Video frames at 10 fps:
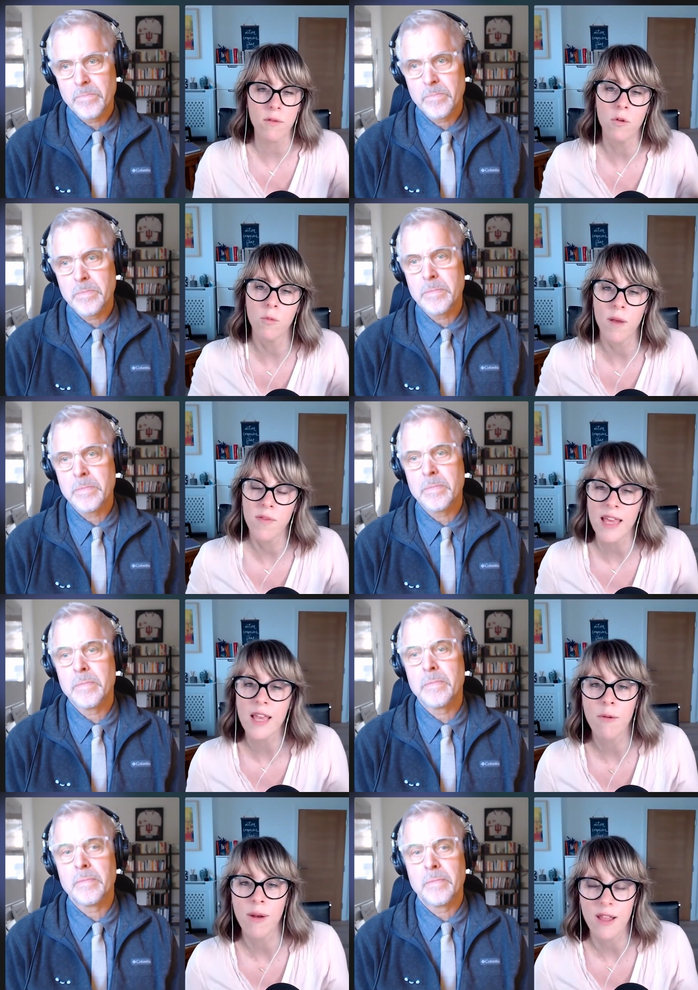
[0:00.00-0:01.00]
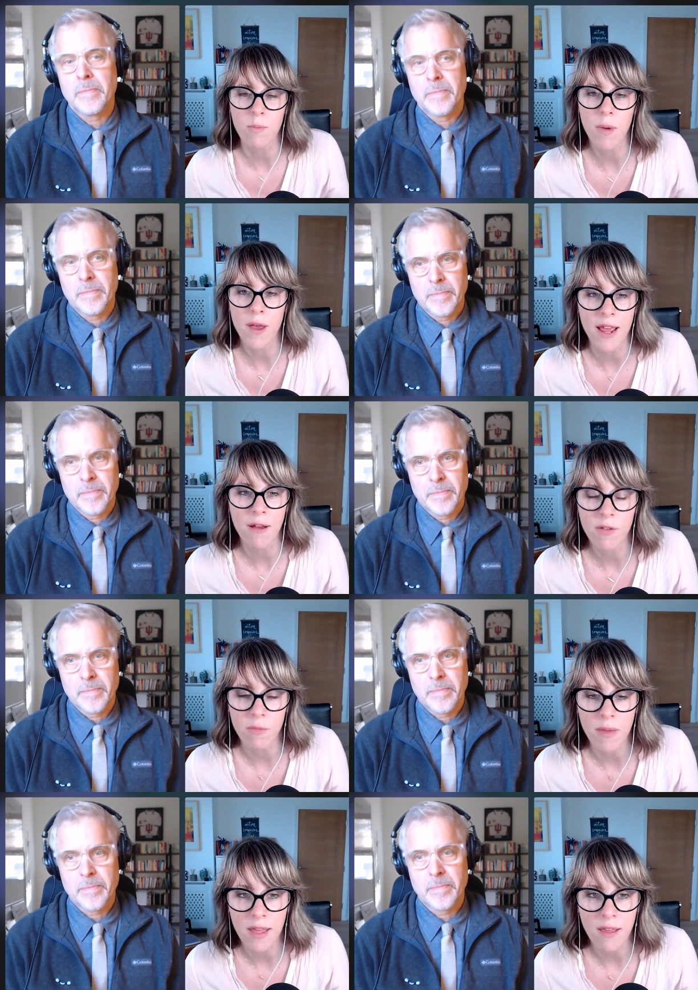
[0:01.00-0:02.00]
Speaker 1: who is almost equally as burnt out
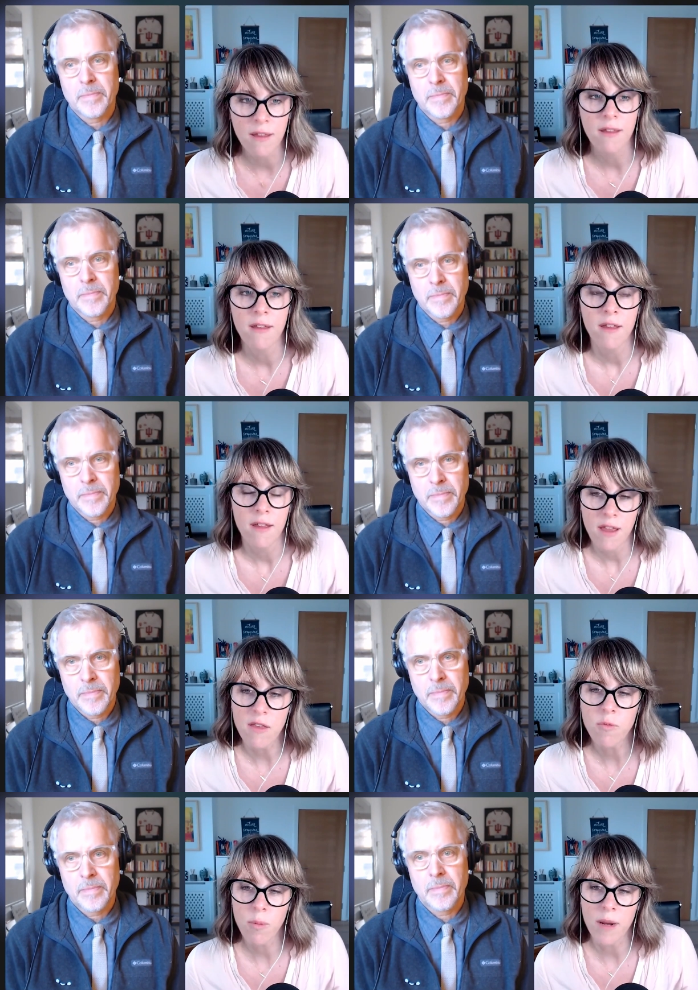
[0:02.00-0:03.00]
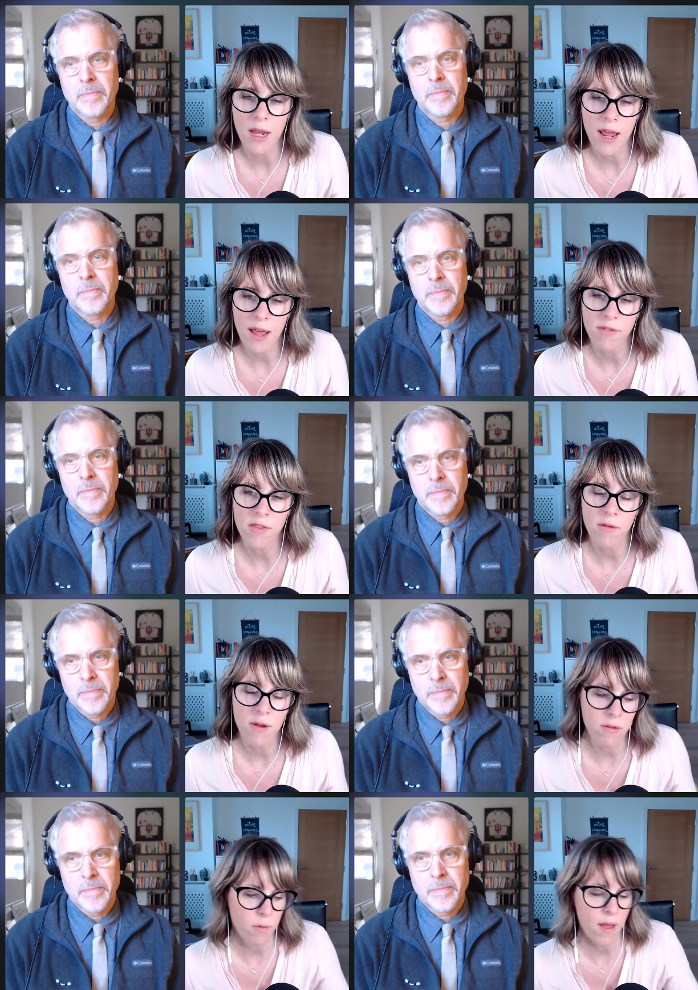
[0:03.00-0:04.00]
as me is probably going to have to do
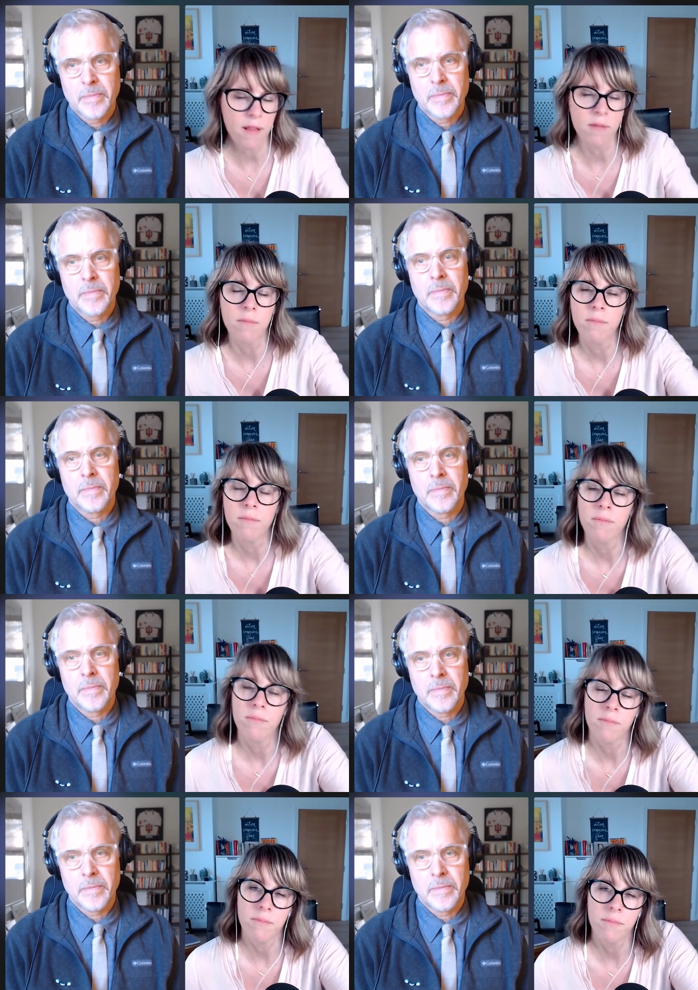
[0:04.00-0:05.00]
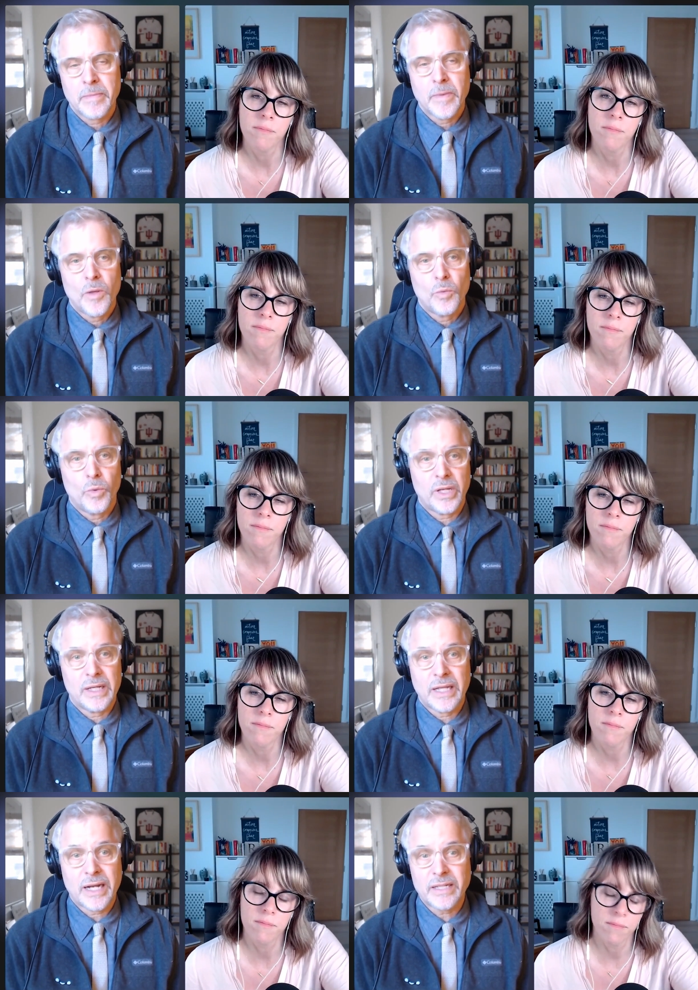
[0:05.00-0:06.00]
it as well.
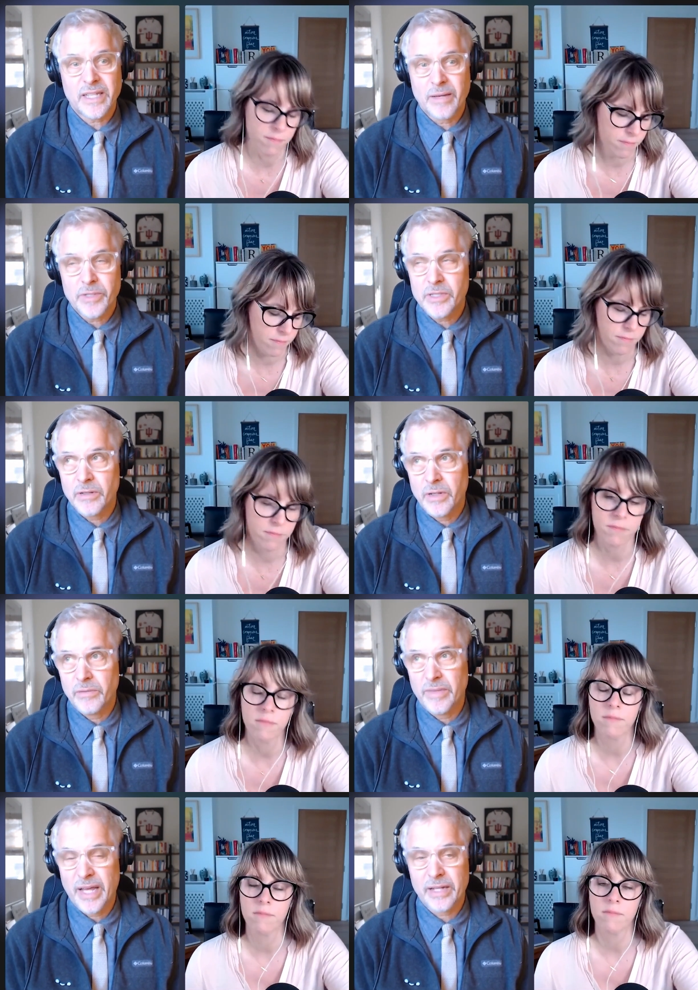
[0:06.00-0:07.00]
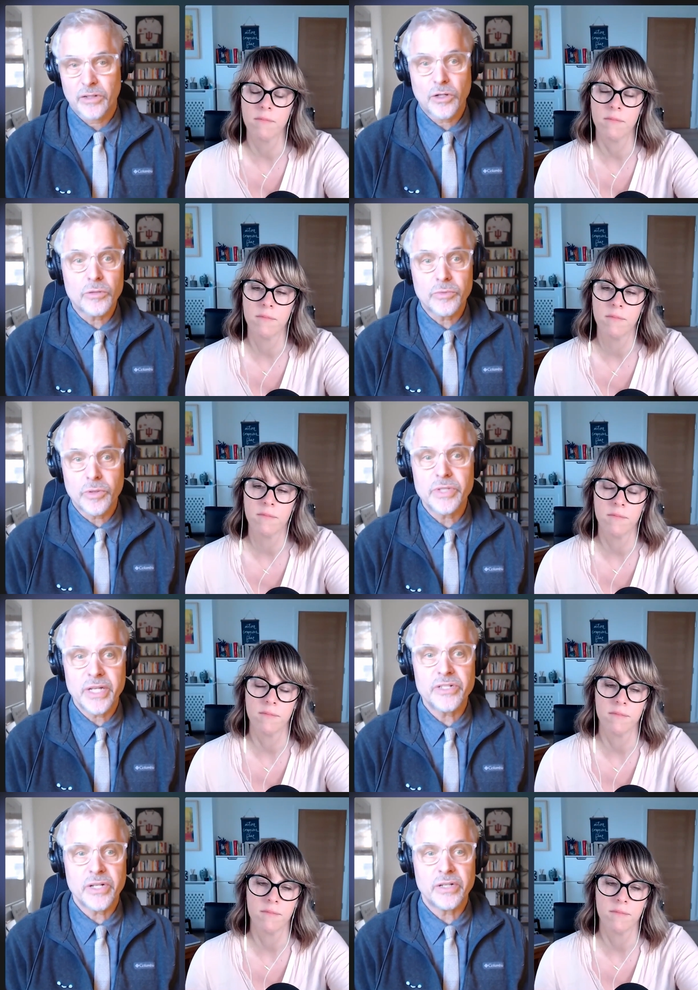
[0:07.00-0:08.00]
Speaker 2: Well, a lot of times uh, that call
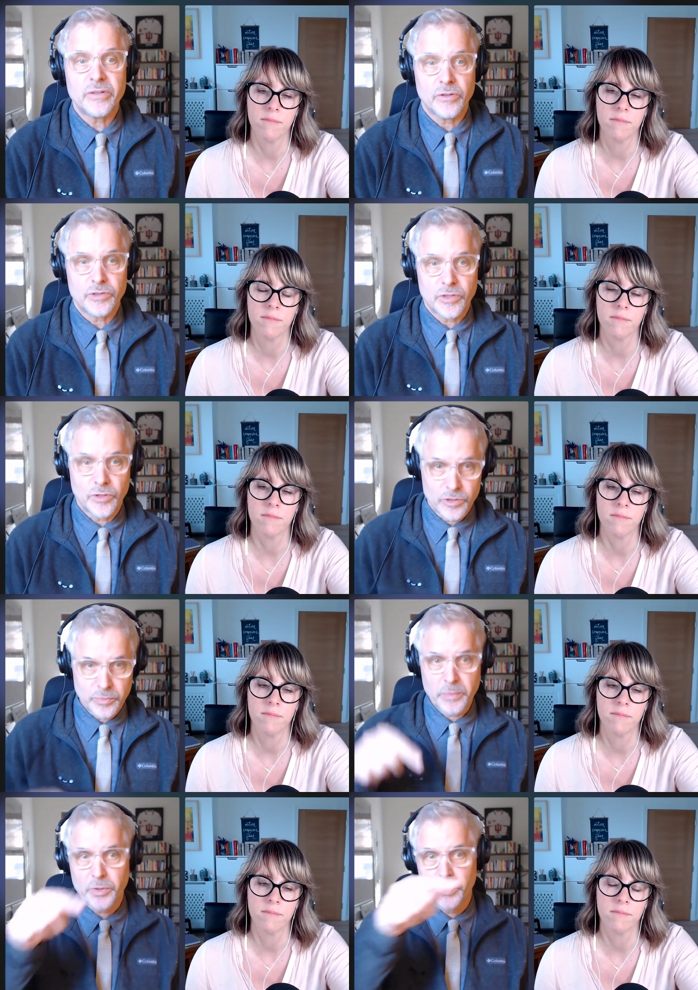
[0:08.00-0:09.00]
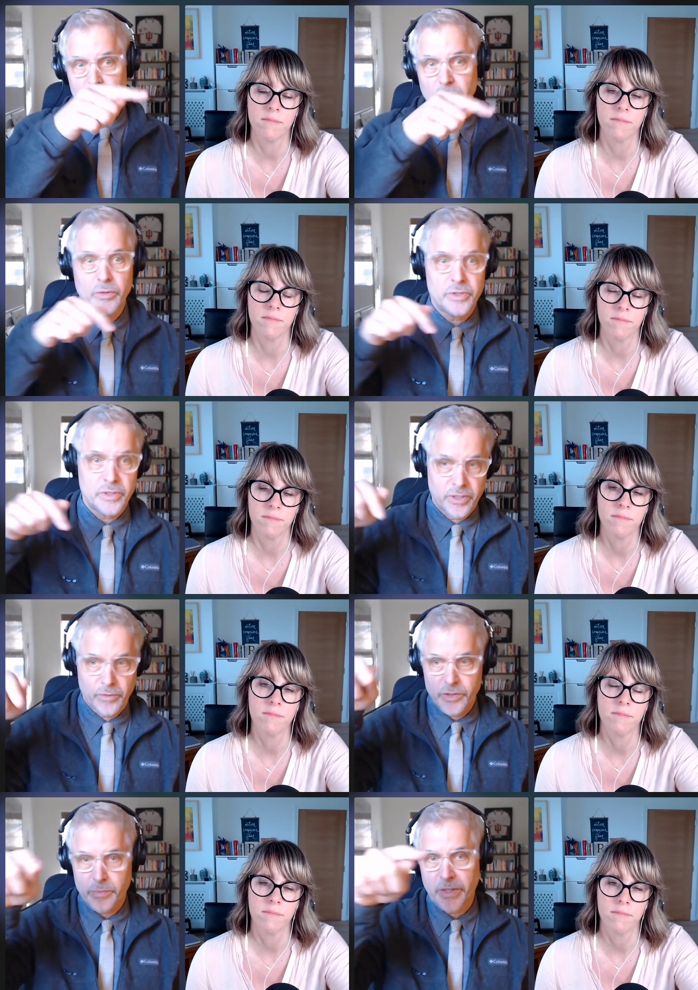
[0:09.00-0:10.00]
rotation, those those people who know that
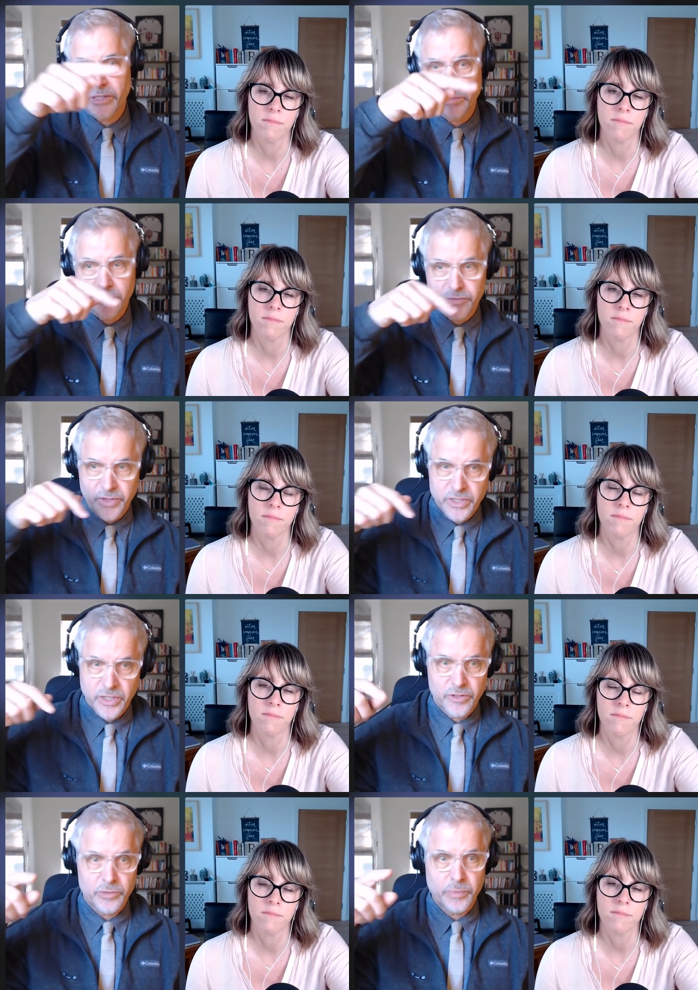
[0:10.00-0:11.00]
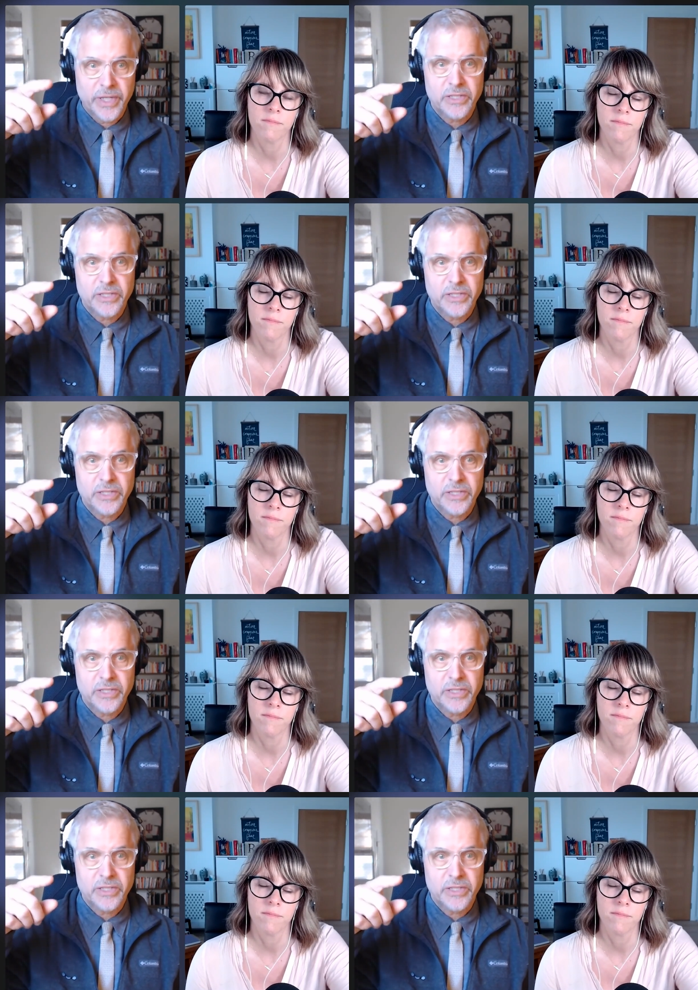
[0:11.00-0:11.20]
they're responsible for each other's